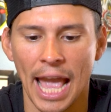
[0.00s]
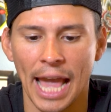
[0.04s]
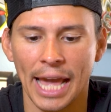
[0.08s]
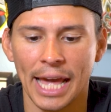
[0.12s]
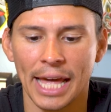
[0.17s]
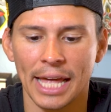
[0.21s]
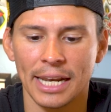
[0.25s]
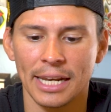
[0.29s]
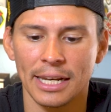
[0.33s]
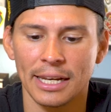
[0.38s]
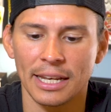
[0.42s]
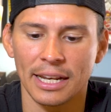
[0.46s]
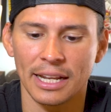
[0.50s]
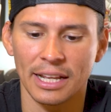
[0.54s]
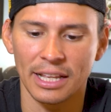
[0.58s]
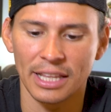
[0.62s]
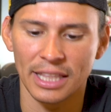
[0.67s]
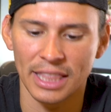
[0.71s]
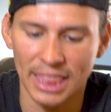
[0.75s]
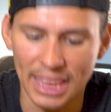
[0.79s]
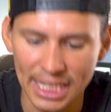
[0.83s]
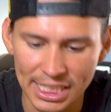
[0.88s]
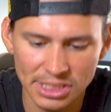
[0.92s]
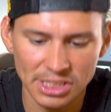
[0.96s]
And
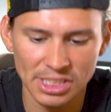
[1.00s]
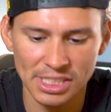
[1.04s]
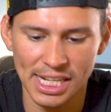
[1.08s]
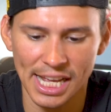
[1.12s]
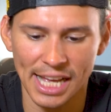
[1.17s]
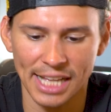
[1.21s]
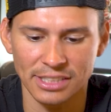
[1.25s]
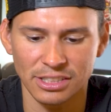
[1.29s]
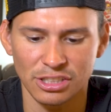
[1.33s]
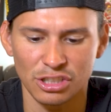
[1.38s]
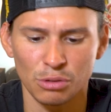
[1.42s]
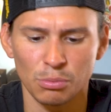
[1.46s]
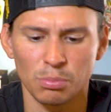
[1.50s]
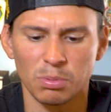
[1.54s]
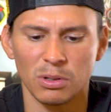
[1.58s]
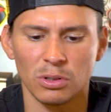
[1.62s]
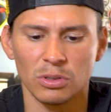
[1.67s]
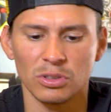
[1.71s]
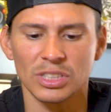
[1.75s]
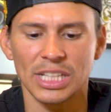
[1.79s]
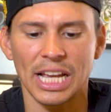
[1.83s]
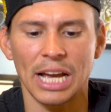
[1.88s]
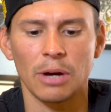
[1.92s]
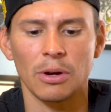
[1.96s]
this tattoo
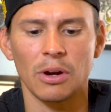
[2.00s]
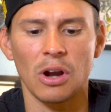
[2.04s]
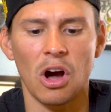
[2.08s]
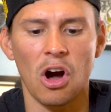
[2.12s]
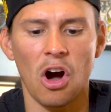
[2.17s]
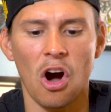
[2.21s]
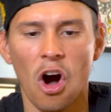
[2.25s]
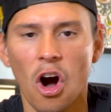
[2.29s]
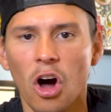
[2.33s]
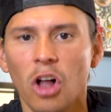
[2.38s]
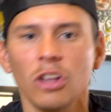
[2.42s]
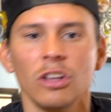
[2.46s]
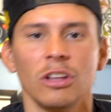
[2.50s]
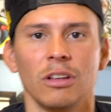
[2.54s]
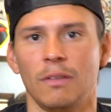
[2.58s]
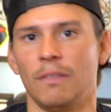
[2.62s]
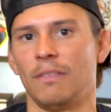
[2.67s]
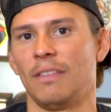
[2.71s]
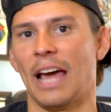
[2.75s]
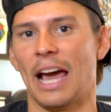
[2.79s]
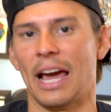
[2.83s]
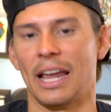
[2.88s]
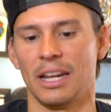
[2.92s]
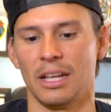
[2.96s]
pulls out all of
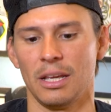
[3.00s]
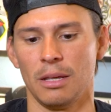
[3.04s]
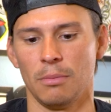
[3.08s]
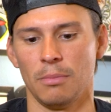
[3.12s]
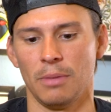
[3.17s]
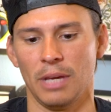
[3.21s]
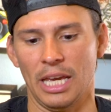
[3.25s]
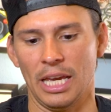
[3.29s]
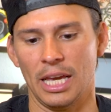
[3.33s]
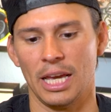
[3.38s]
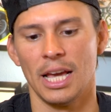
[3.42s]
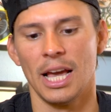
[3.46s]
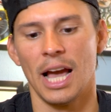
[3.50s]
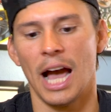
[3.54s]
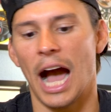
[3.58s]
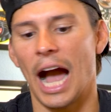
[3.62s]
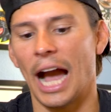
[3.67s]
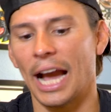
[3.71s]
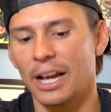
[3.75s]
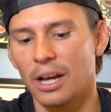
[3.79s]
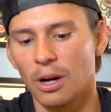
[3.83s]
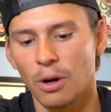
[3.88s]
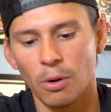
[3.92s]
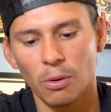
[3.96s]
that in me.
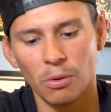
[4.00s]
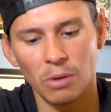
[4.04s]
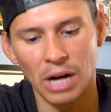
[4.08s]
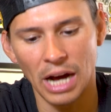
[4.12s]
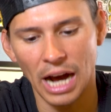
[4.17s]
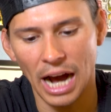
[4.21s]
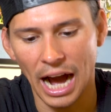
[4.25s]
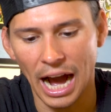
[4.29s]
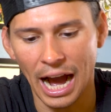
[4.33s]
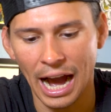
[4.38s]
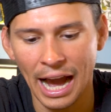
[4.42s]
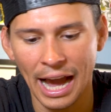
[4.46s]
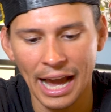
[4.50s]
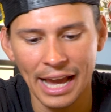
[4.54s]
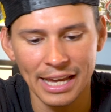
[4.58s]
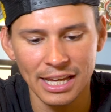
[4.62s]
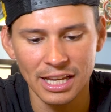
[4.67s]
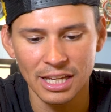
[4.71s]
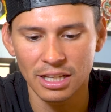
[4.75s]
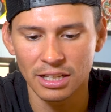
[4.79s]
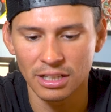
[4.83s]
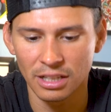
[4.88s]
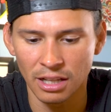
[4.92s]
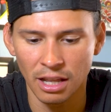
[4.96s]
I go,
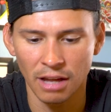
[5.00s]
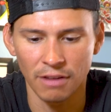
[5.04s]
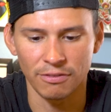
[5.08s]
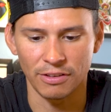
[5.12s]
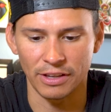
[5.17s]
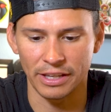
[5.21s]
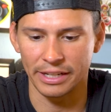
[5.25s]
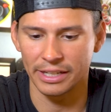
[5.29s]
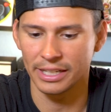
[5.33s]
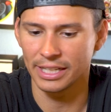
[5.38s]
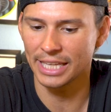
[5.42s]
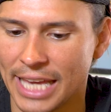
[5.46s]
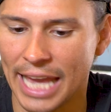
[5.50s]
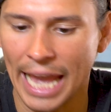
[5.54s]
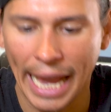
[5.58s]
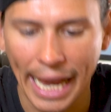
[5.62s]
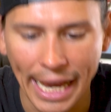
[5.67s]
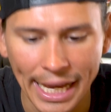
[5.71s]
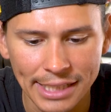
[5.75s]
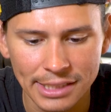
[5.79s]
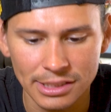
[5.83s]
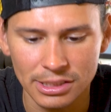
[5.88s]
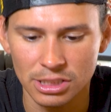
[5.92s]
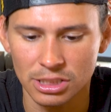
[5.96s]
I love it.
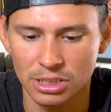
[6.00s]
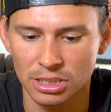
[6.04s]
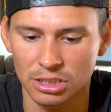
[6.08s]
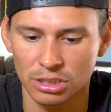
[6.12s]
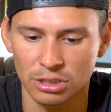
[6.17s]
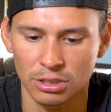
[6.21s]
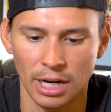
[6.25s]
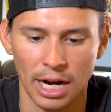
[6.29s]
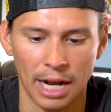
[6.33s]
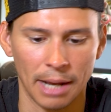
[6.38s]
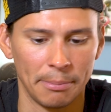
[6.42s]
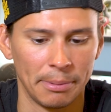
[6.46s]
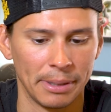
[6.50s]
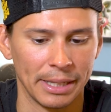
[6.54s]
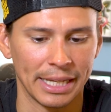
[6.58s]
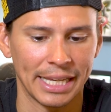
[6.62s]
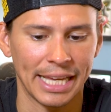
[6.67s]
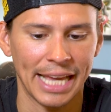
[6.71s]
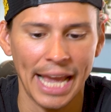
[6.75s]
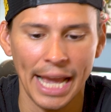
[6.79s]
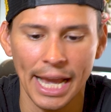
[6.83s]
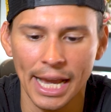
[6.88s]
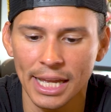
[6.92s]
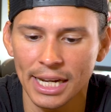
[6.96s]
Can't describe it.
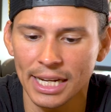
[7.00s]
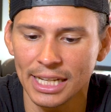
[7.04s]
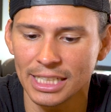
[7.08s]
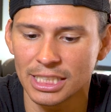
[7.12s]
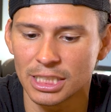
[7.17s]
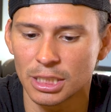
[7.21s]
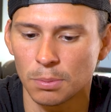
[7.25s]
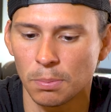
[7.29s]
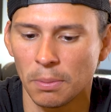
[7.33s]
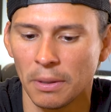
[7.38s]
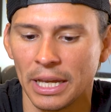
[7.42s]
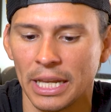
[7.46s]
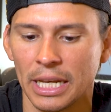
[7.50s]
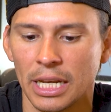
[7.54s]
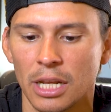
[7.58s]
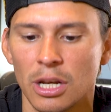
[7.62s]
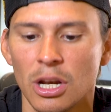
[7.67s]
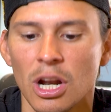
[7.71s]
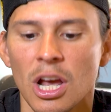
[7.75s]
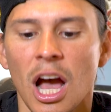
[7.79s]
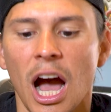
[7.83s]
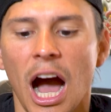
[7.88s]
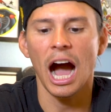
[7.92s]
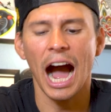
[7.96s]
Can't explain it.
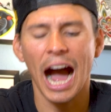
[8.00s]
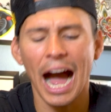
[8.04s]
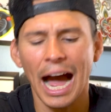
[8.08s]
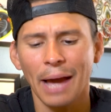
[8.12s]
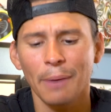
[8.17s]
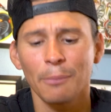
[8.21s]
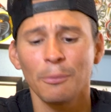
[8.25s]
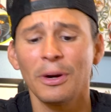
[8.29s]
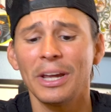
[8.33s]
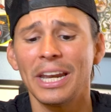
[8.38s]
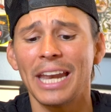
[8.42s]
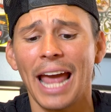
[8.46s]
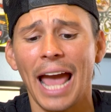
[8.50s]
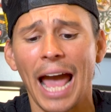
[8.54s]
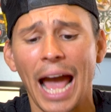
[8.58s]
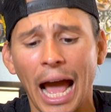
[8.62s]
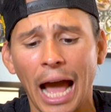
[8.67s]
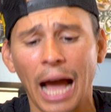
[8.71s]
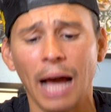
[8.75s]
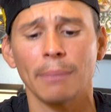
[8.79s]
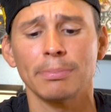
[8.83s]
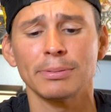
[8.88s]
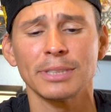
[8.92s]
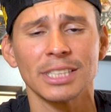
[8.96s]
I would
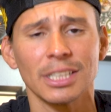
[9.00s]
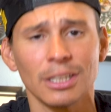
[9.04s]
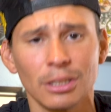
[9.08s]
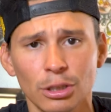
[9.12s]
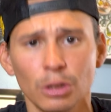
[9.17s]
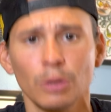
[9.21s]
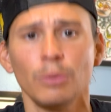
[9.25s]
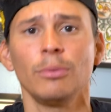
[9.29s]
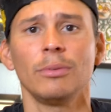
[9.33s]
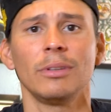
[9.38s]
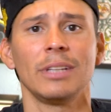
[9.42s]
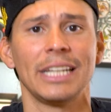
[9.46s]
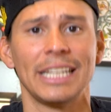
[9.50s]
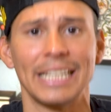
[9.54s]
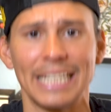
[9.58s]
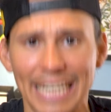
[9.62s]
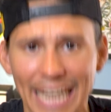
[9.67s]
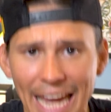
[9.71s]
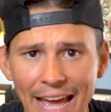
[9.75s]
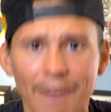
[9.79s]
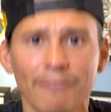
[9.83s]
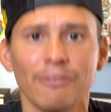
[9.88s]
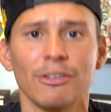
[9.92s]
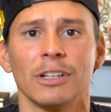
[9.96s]
absolutely
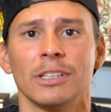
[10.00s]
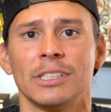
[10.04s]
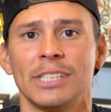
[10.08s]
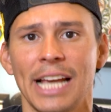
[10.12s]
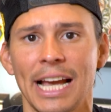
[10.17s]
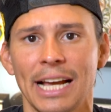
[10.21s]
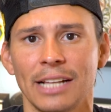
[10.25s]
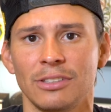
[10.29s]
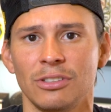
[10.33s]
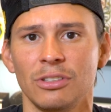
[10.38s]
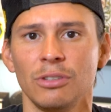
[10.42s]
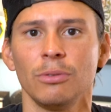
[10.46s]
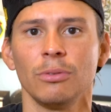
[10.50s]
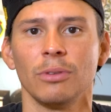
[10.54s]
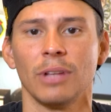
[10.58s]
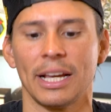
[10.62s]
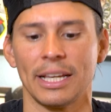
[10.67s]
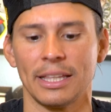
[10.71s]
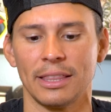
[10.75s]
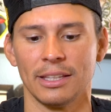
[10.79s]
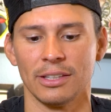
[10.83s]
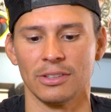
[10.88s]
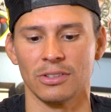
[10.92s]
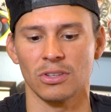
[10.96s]
never tattoo
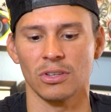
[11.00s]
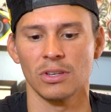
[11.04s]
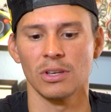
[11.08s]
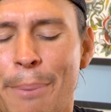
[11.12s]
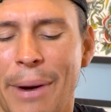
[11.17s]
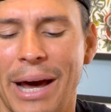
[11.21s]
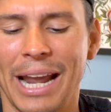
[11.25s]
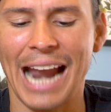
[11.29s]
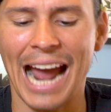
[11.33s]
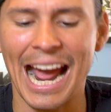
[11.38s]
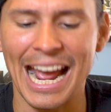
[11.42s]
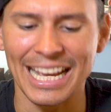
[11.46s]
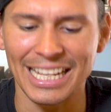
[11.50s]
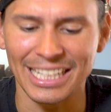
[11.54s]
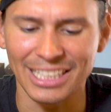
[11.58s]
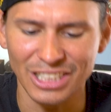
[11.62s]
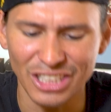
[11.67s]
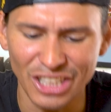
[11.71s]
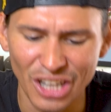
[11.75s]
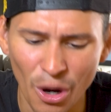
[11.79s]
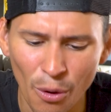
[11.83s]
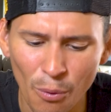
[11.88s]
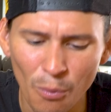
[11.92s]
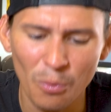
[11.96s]
like this, but I
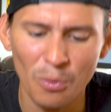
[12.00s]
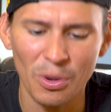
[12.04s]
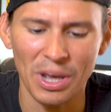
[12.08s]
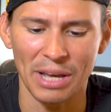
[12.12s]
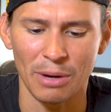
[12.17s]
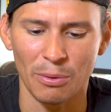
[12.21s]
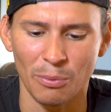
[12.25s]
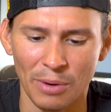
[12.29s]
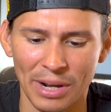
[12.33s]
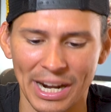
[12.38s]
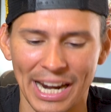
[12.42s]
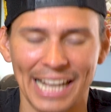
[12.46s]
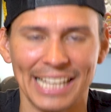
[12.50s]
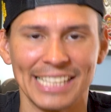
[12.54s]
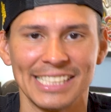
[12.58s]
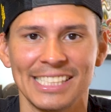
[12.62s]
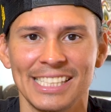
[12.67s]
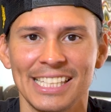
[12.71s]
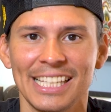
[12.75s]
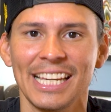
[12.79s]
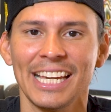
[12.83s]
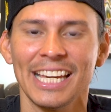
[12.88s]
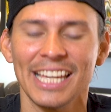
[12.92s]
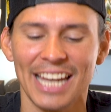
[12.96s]
know it when I
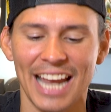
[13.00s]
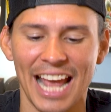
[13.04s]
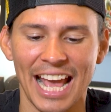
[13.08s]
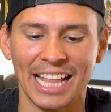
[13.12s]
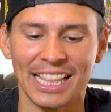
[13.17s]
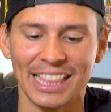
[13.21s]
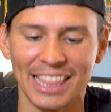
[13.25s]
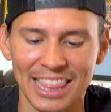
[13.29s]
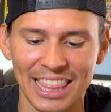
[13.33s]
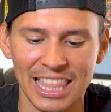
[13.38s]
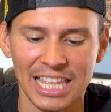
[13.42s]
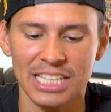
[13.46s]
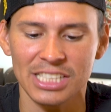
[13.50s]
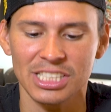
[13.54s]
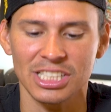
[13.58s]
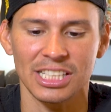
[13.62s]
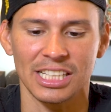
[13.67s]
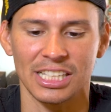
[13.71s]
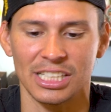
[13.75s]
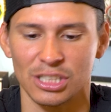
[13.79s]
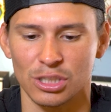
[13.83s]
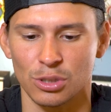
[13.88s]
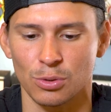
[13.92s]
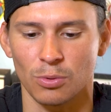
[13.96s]
see it, and
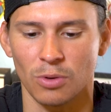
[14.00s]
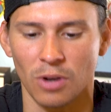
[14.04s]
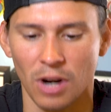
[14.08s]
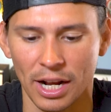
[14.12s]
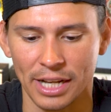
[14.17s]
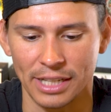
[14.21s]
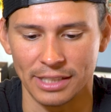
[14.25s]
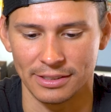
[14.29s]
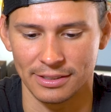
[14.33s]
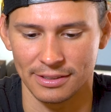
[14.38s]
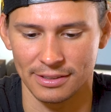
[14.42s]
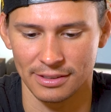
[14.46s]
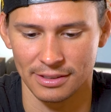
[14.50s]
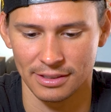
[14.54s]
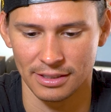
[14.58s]
this is right.